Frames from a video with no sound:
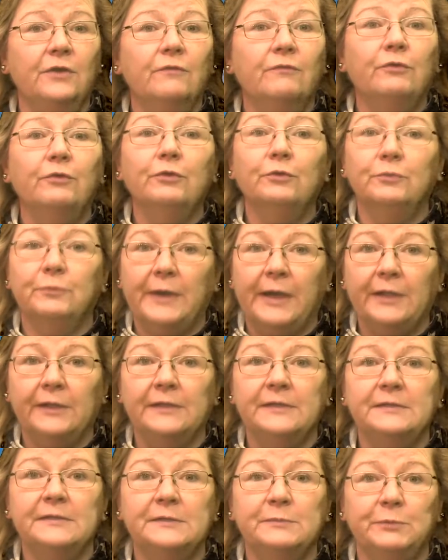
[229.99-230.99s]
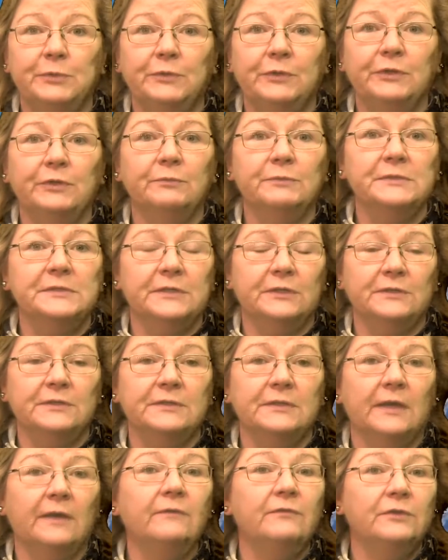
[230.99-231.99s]
for a rally disputing the
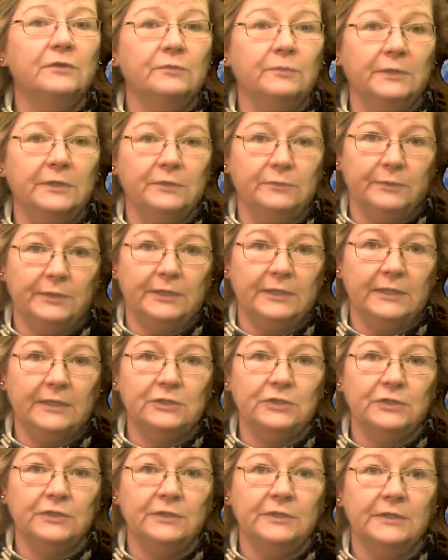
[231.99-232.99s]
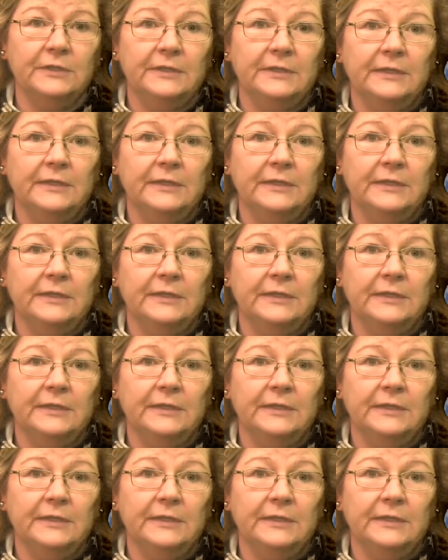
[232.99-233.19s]
results of the 2020 election